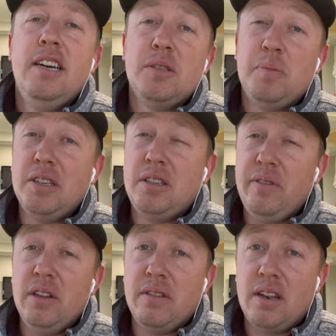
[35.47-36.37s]
especially
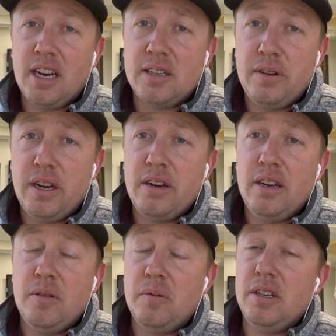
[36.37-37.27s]
if you live in the Knoxville
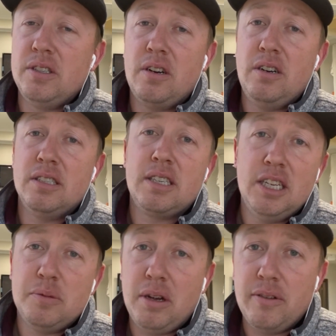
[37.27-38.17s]
area where he started his
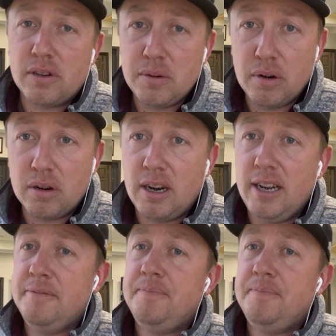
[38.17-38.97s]
Kids Play Free program.